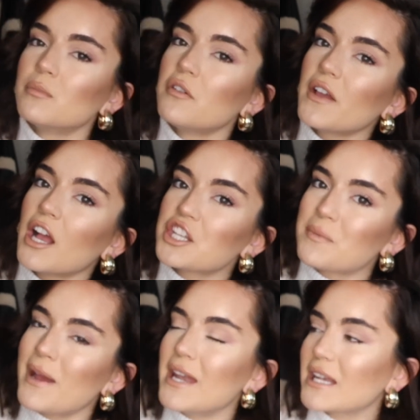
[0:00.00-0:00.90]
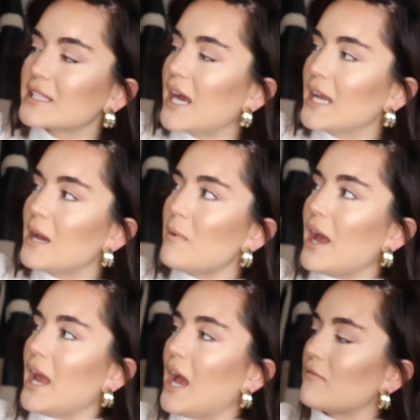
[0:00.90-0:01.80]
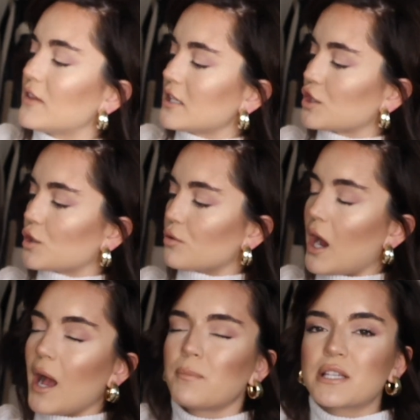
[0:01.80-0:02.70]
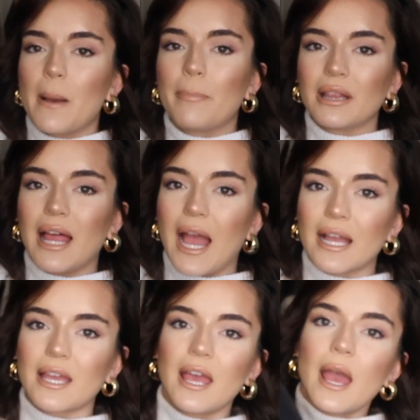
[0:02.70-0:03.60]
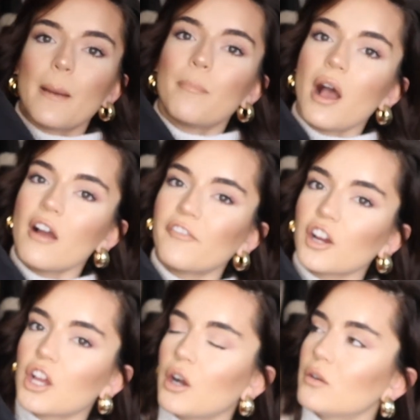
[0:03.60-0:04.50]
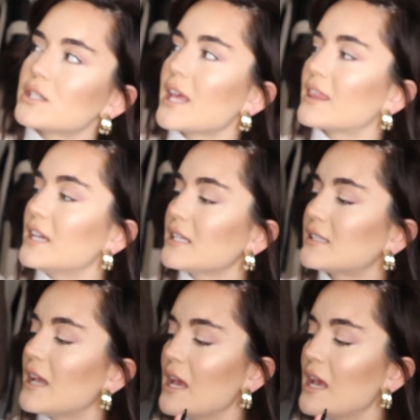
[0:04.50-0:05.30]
So moving on to my next item, I have this cropped black puffer coat. This